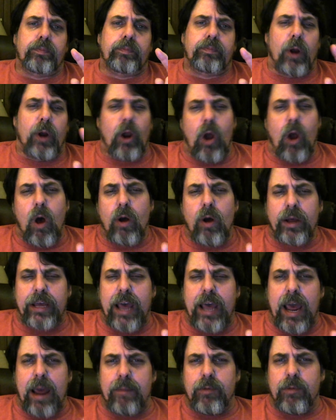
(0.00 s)
but along
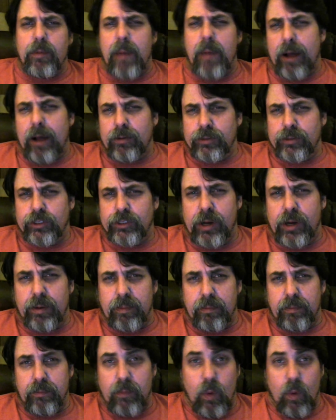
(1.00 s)
came the
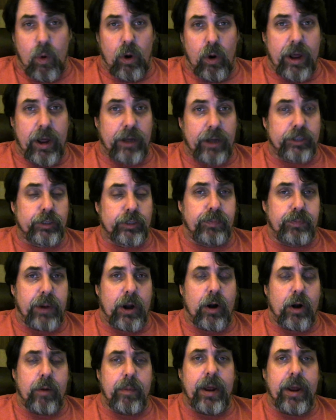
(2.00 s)
Michelson-Morley
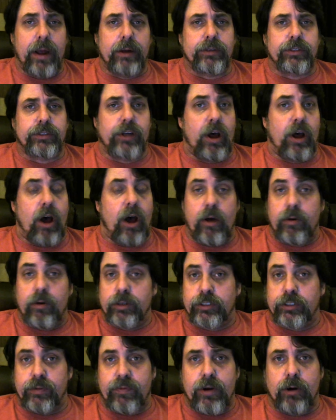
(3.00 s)
experiment
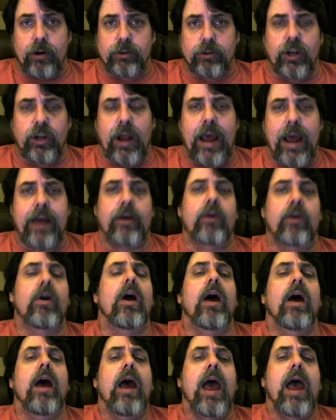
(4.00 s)
hundreds of years later,
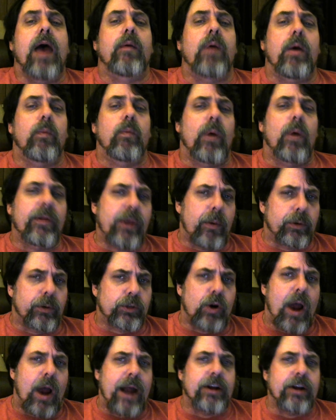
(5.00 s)
and what they were
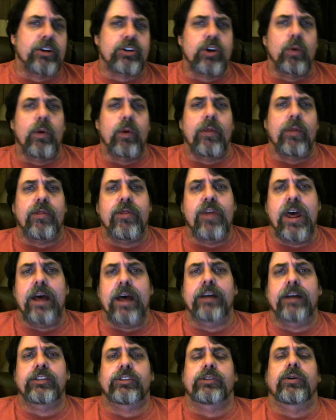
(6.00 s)
trying to do with
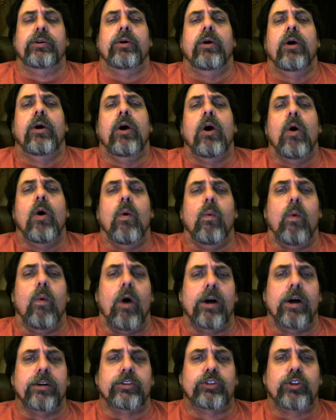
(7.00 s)
this
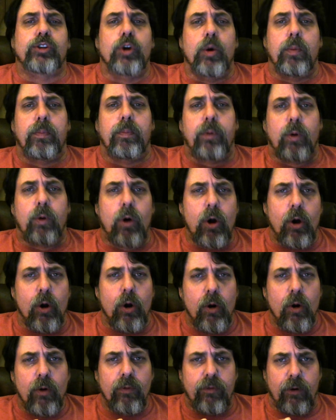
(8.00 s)
was to
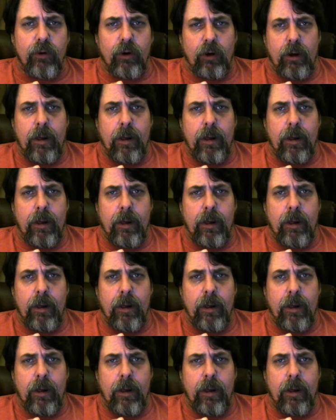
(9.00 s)
prove